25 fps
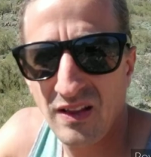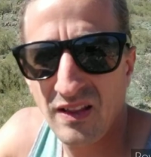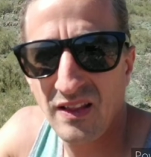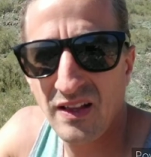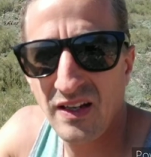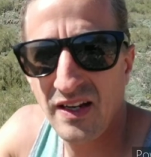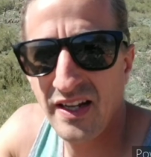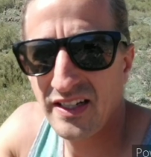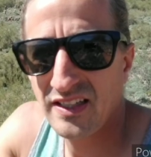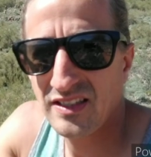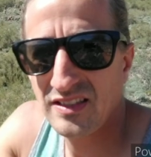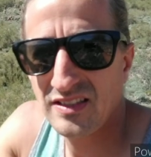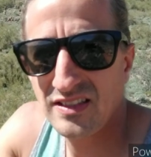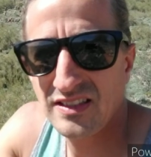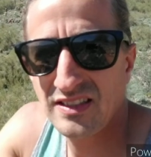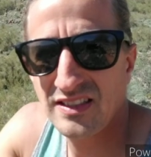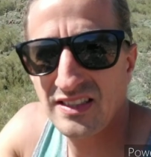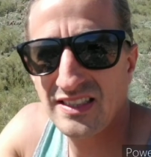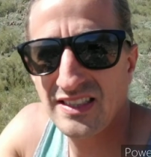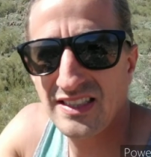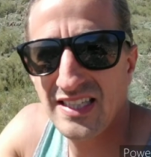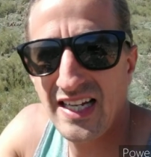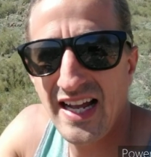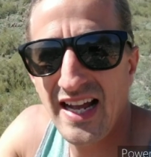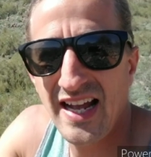The next
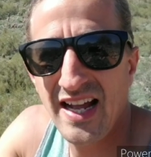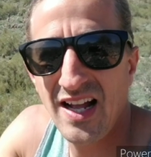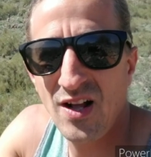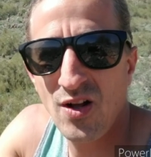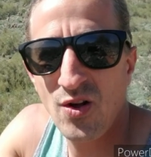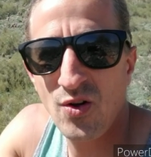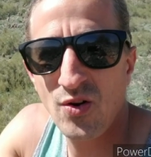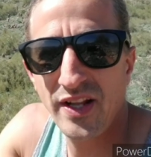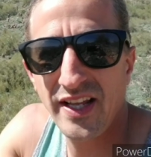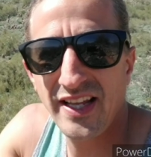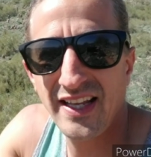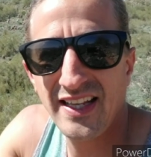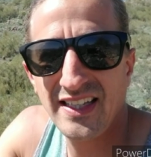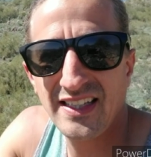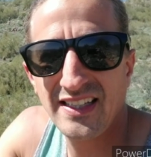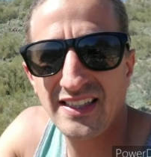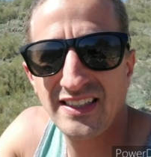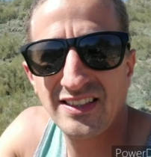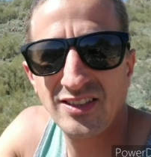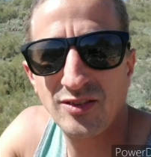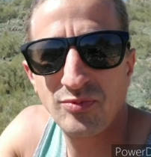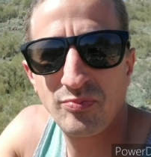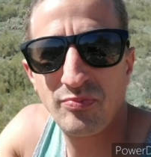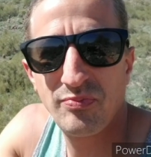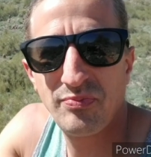town
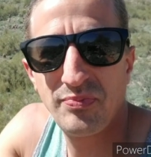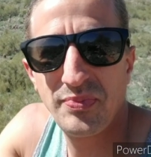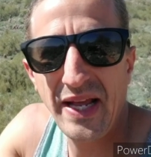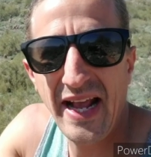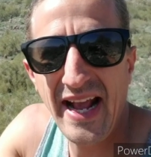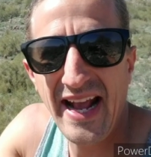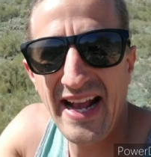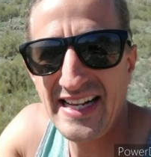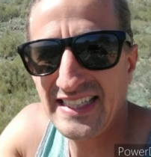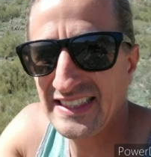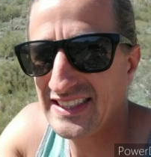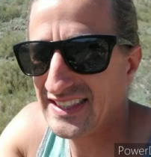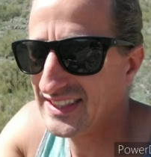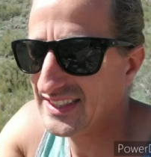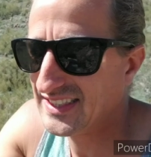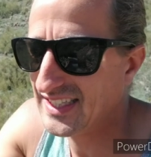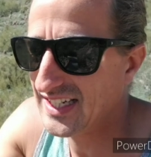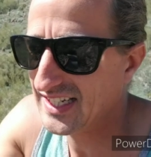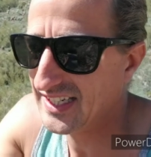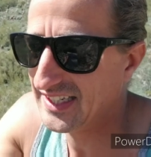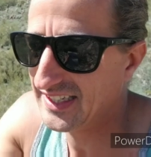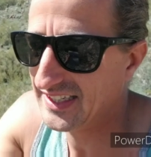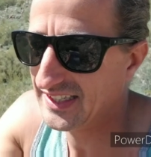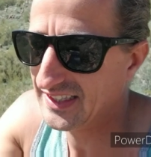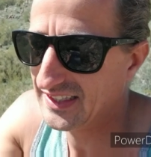is
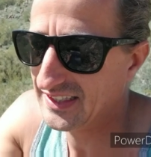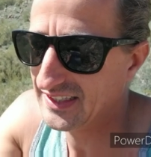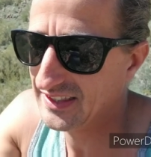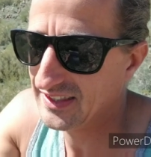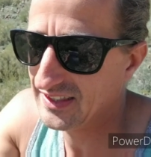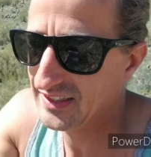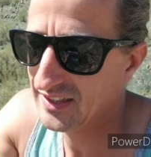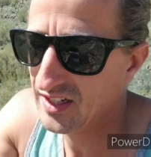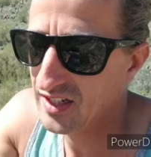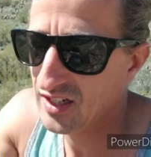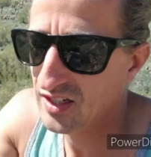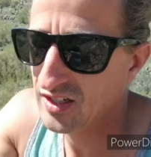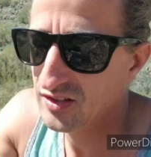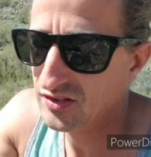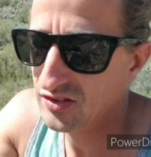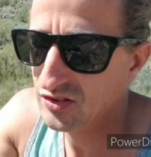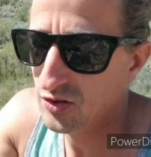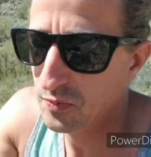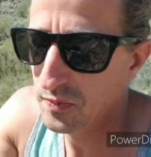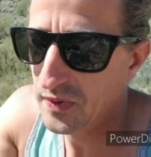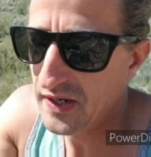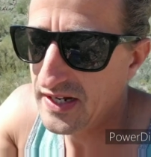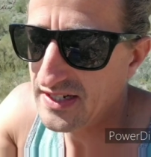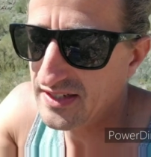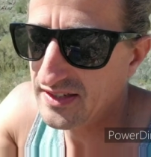Payson.
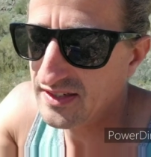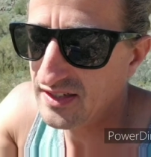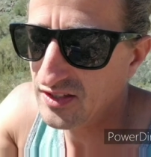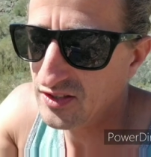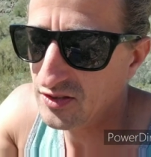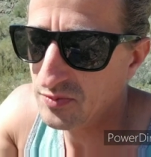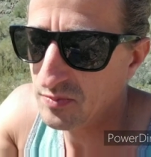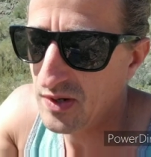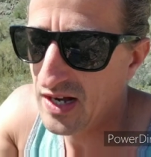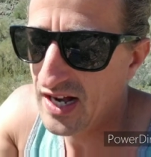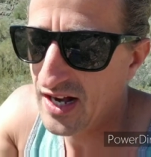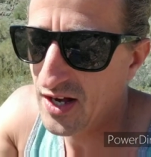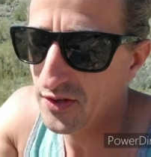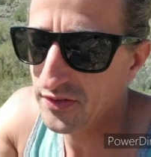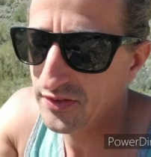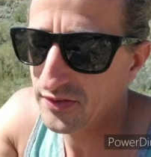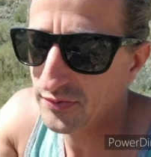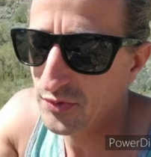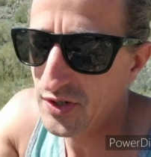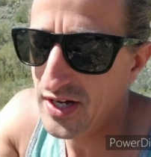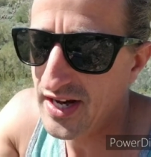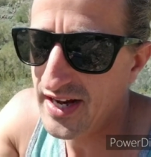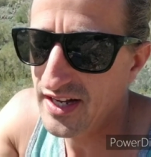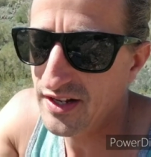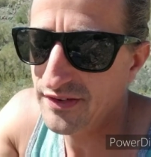So Payson is mile
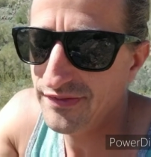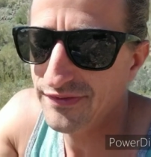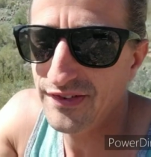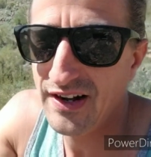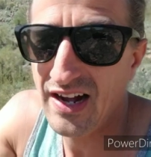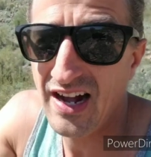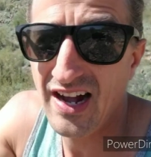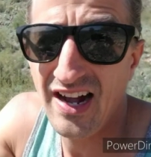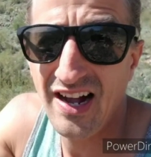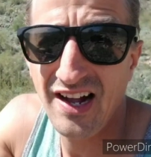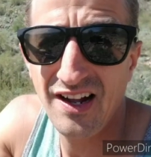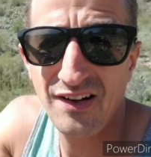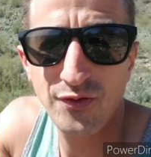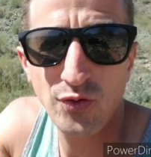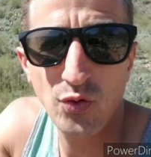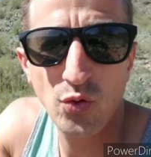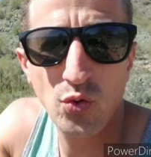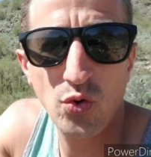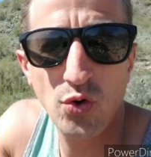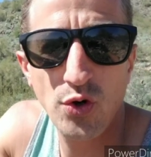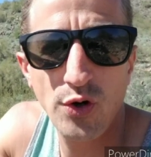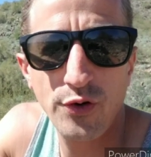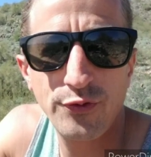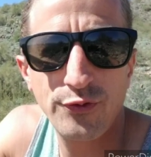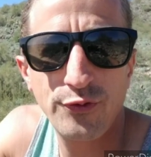three eighty-five
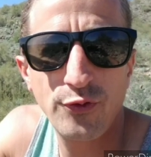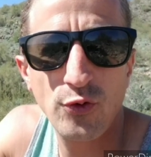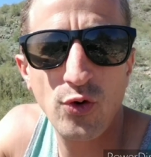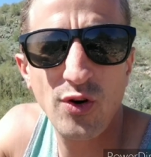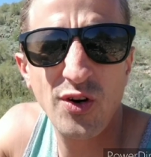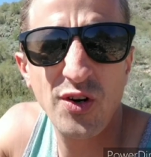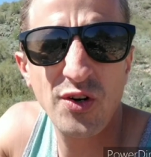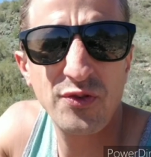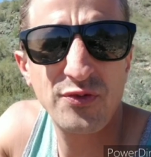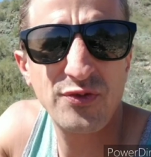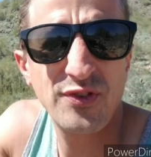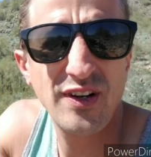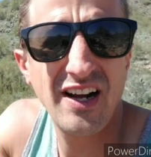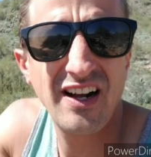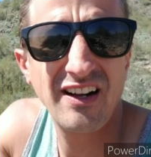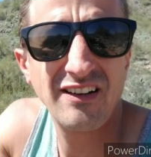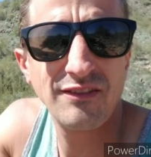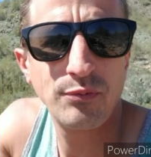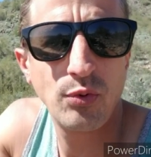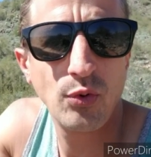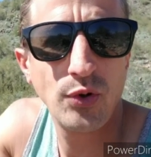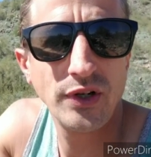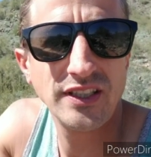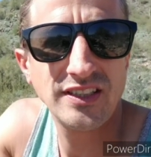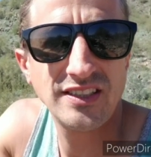or four oh
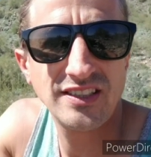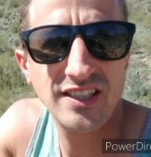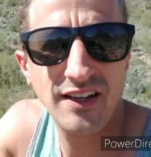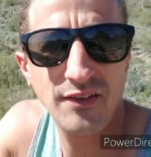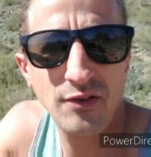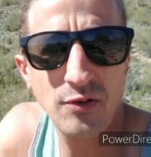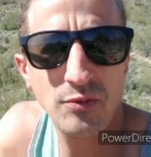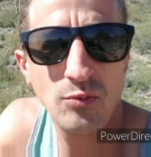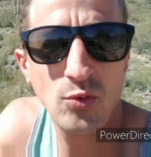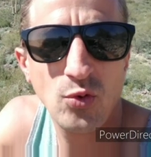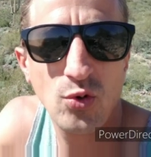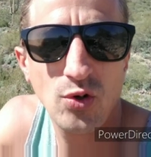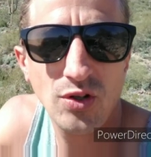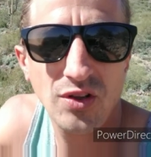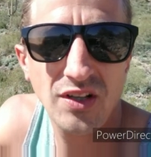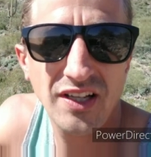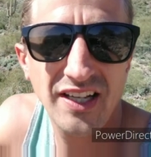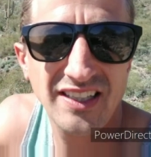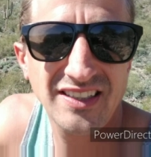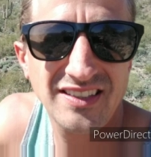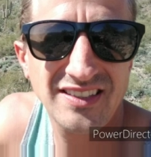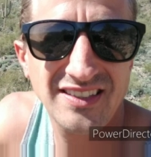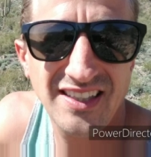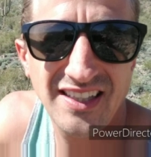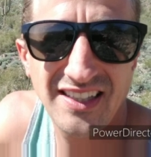five point seven, more or
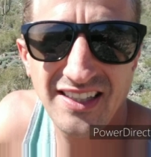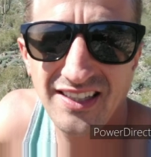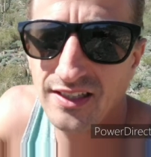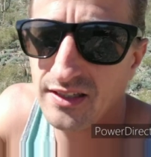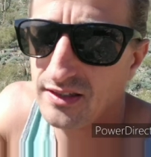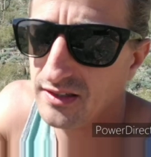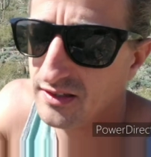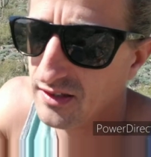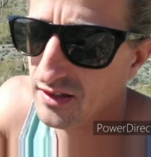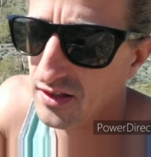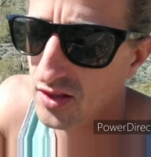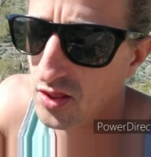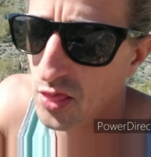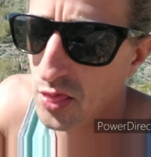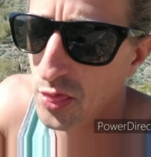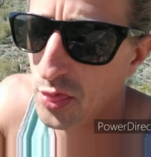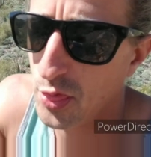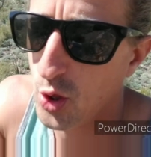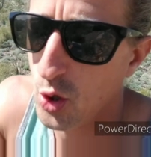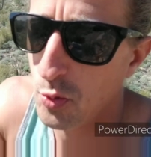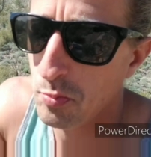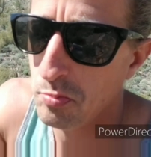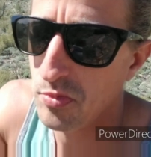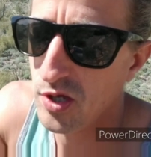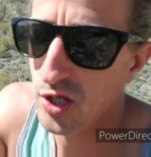less like
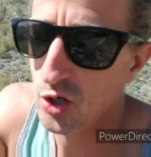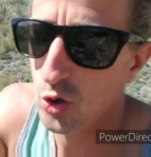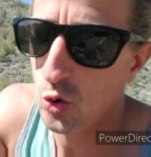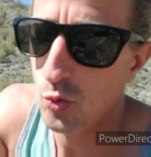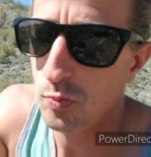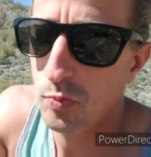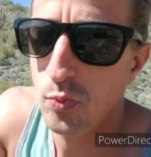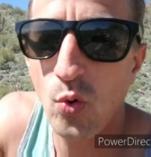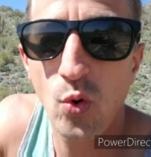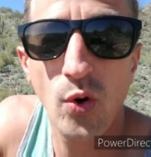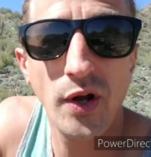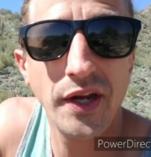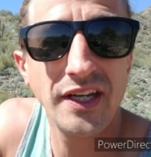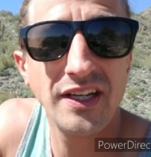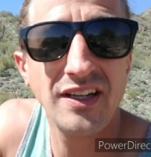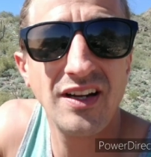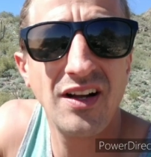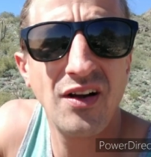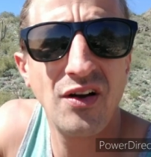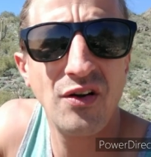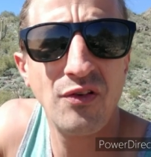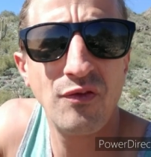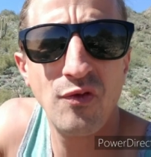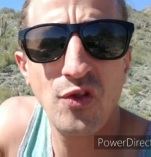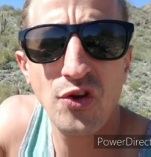the middle point
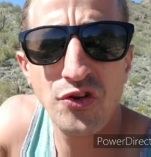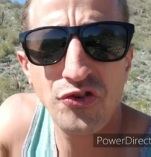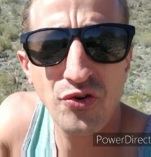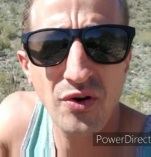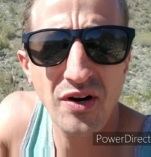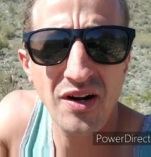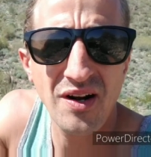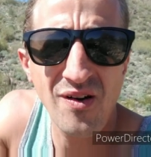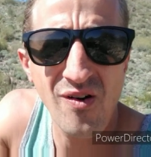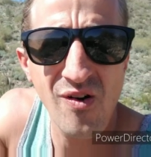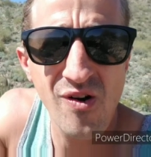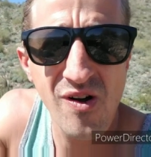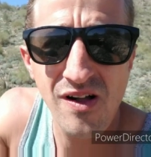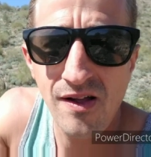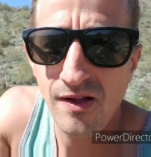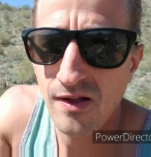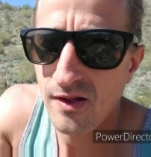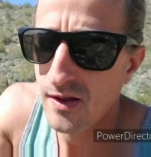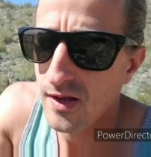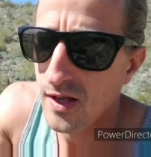of the trail.